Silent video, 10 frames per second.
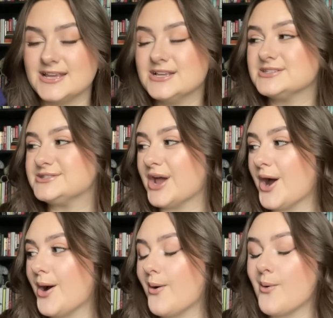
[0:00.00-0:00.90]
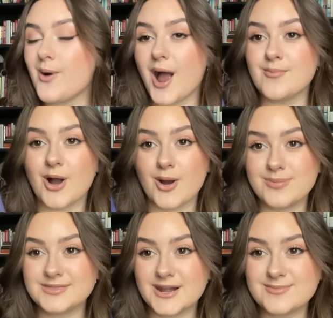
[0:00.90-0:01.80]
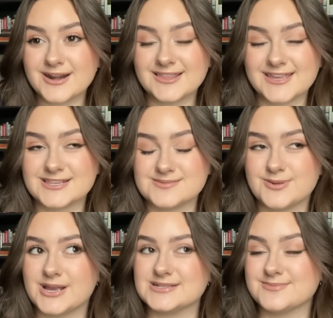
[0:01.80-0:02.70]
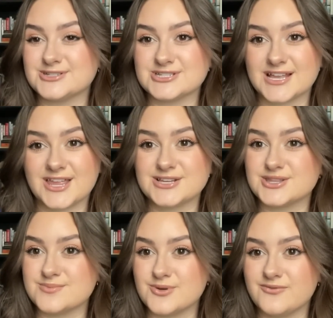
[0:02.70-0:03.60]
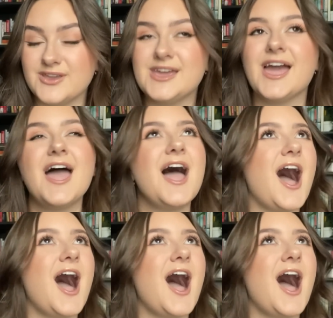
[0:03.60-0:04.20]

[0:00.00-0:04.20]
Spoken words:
So I'm hoping that I'm gonna like this book as much as I liked the movie.